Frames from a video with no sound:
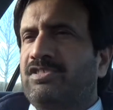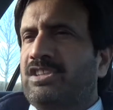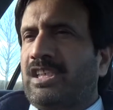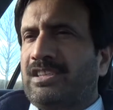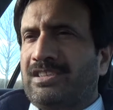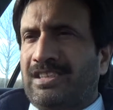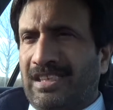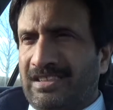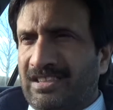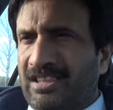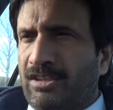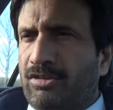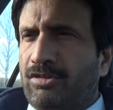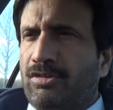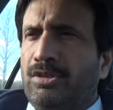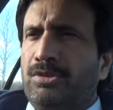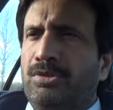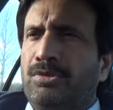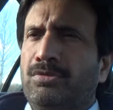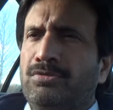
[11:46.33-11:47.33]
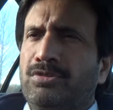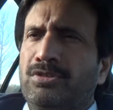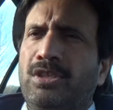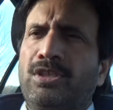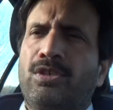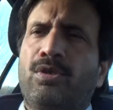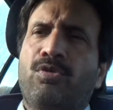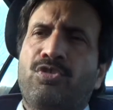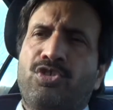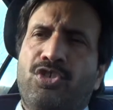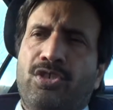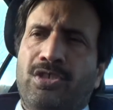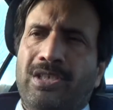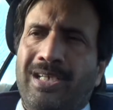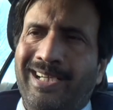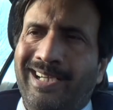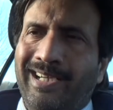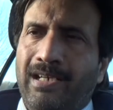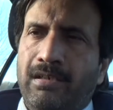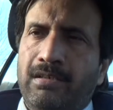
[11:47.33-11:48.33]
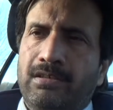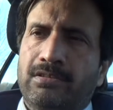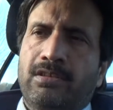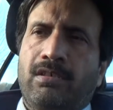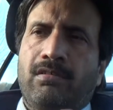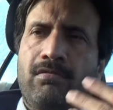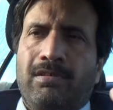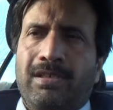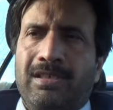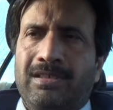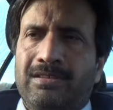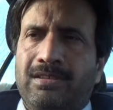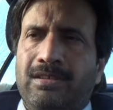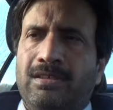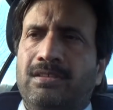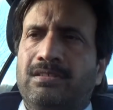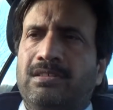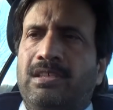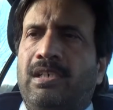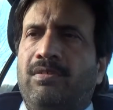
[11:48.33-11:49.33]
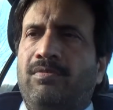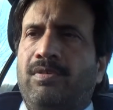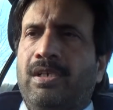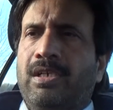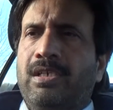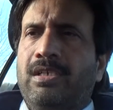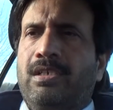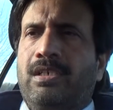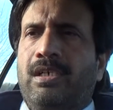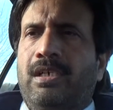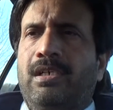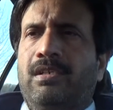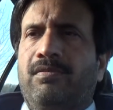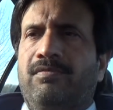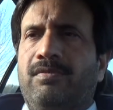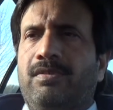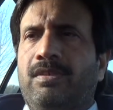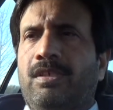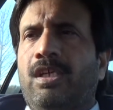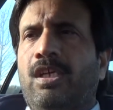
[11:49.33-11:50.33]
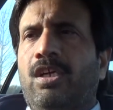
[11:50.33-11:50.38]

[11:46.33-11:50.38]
sex etc you know so don't share the needles or razors and white kind of uh,